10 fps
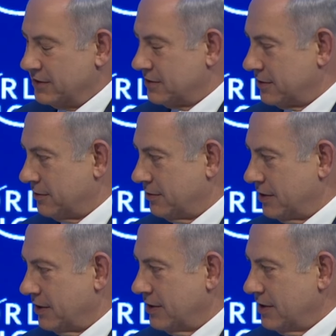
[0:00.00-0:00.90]
and
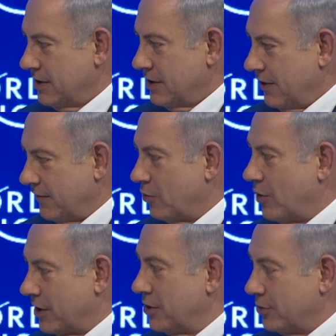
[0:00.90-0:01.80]
security of the
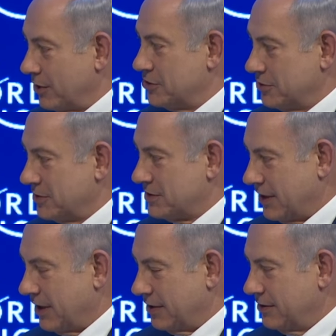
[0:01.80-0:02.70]
one and only Jewish
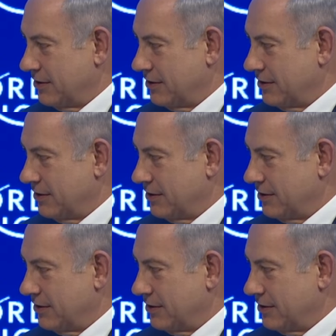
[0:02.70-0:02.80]
state.